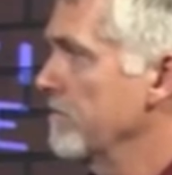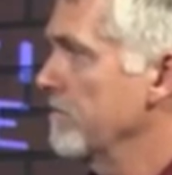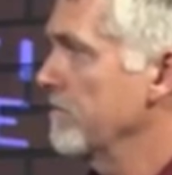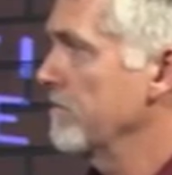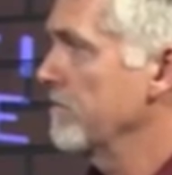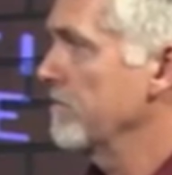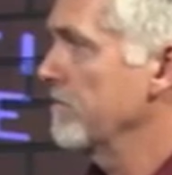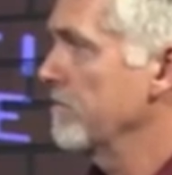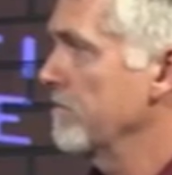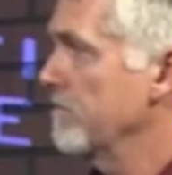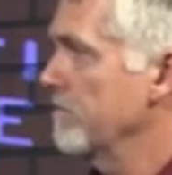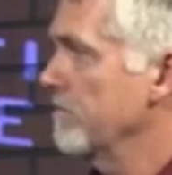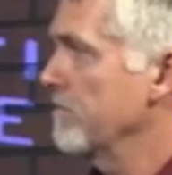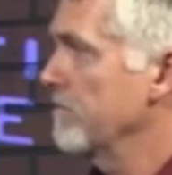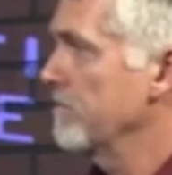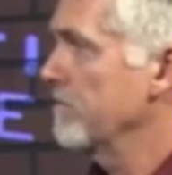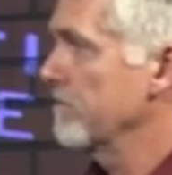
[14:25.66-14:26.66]

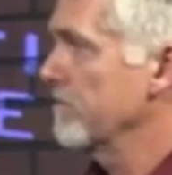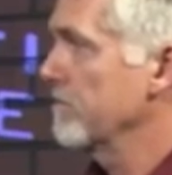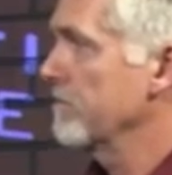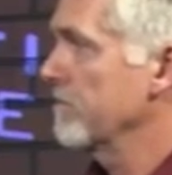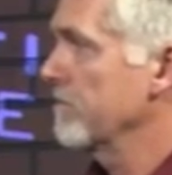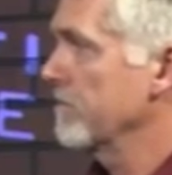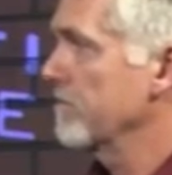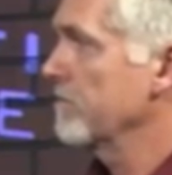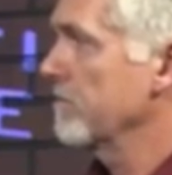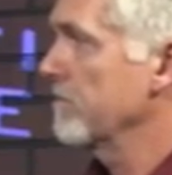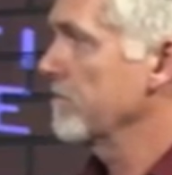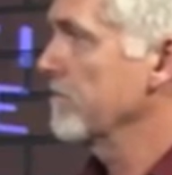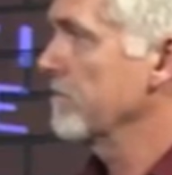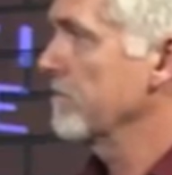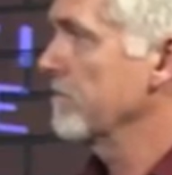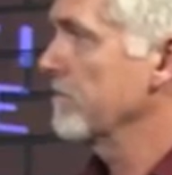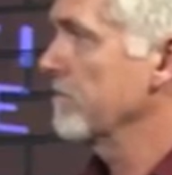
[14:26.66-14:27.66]

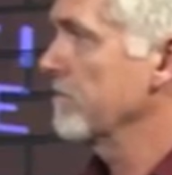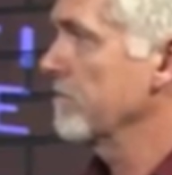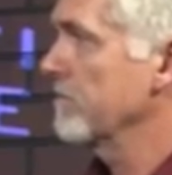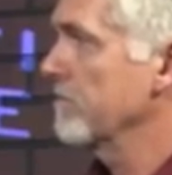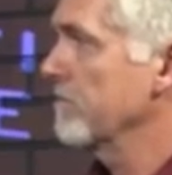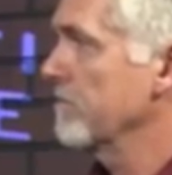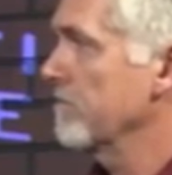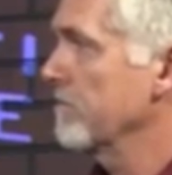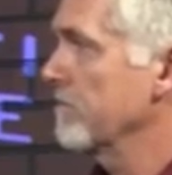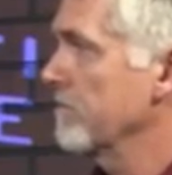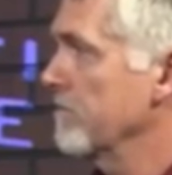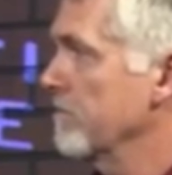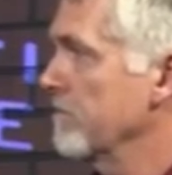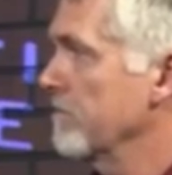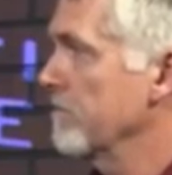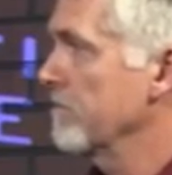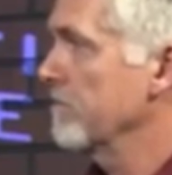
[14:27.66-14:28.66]

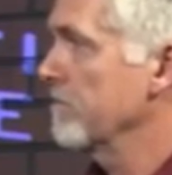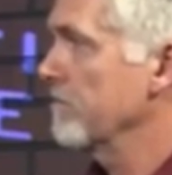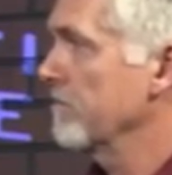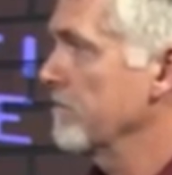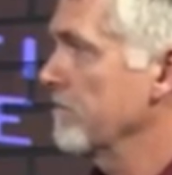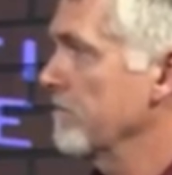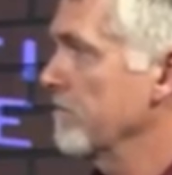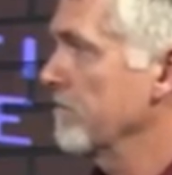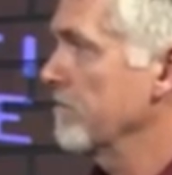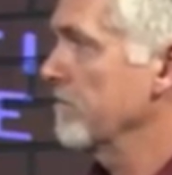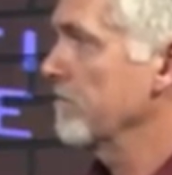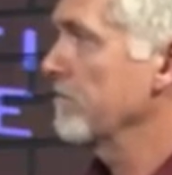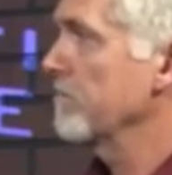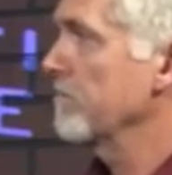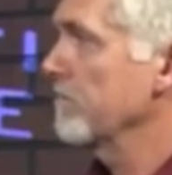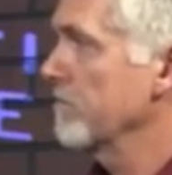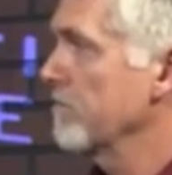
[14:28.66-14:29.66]

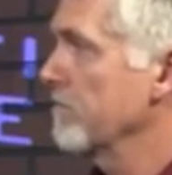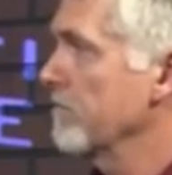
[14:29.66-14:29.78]
(silent)